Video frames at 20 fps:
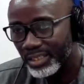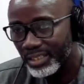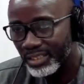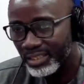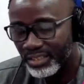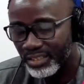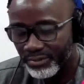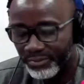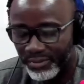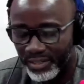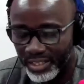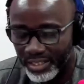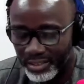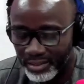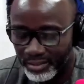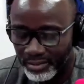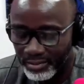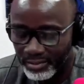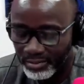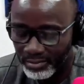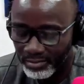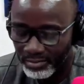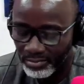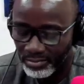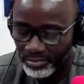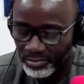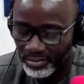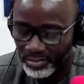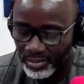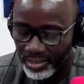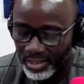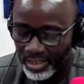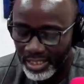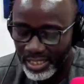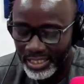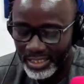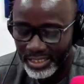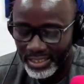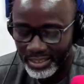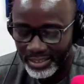different
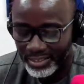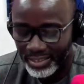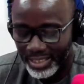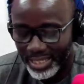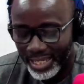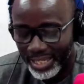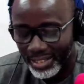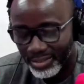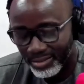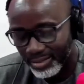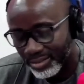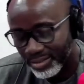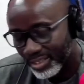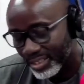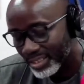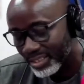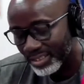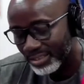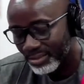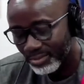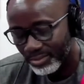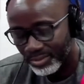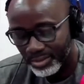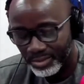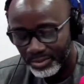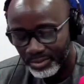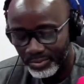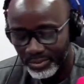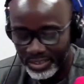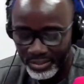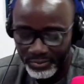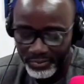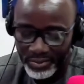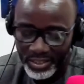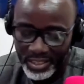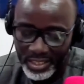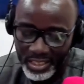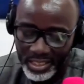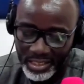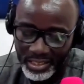learning styles, learners with
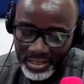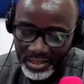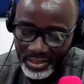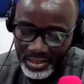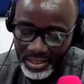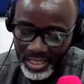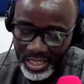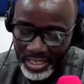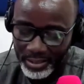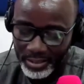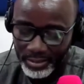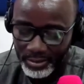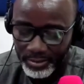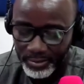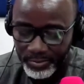different learning styles.